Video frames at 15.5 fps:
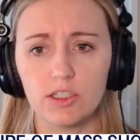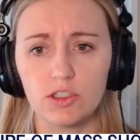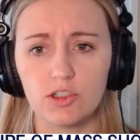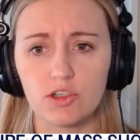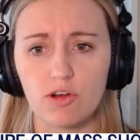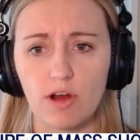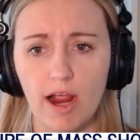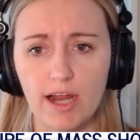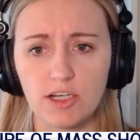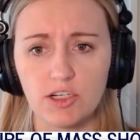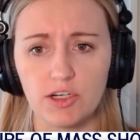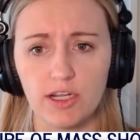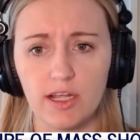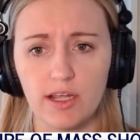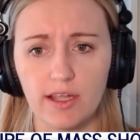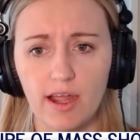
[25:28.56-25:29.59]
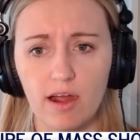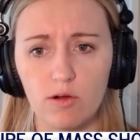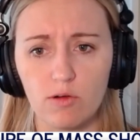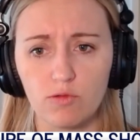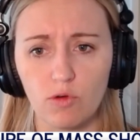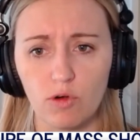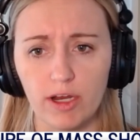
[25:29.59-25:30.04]
tragedy in
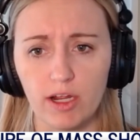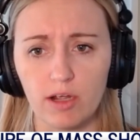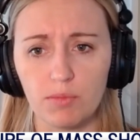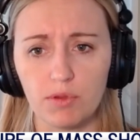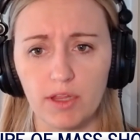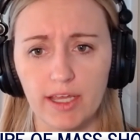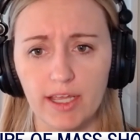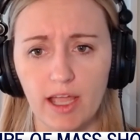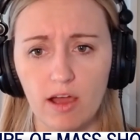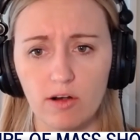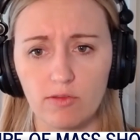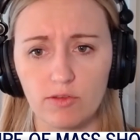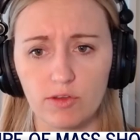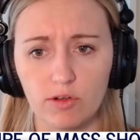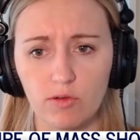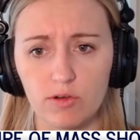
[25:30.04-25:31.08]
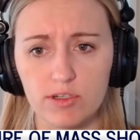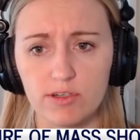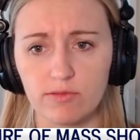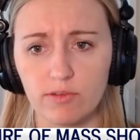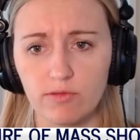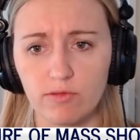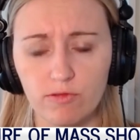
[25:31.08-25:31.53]
California playing out over the course
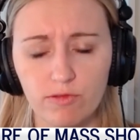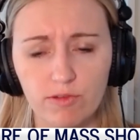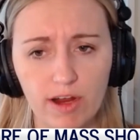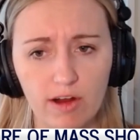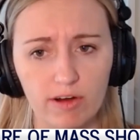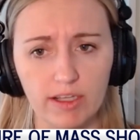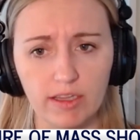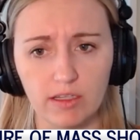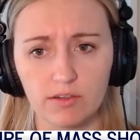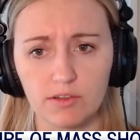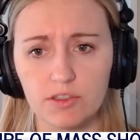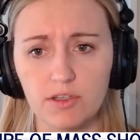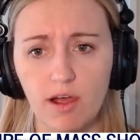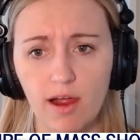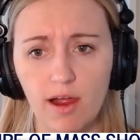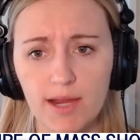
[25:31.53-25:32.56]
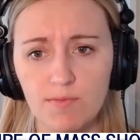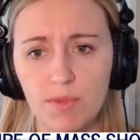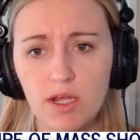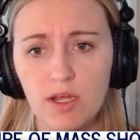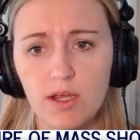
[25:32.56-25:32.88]
of very little time.